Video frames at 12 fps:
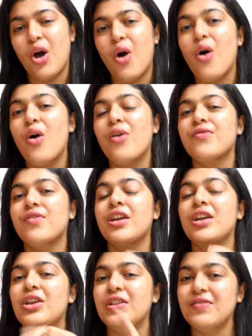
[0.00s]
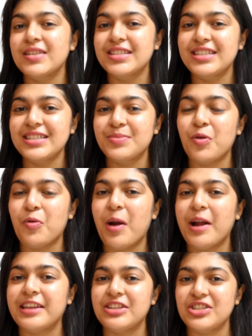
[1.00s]
of universities
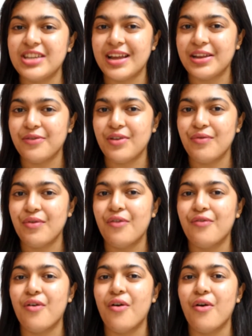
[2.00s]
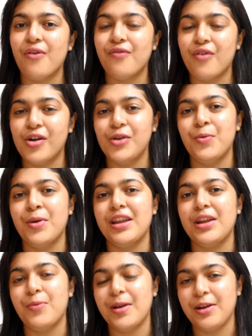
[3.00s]
providing GRE waiver for fall
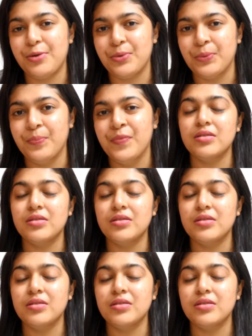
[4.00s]
2022.